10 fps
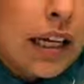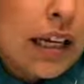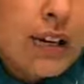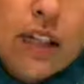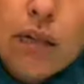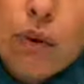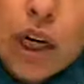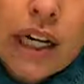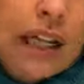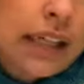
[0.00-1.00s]
Going to give it some
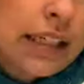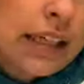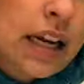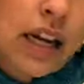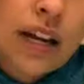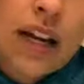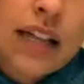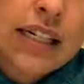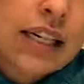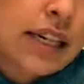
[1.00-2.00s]
more heat. The
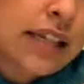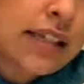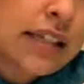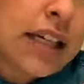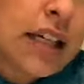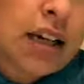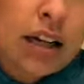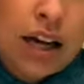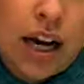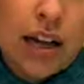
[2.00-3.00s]
idea is
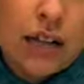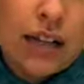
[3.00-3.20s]
to kind of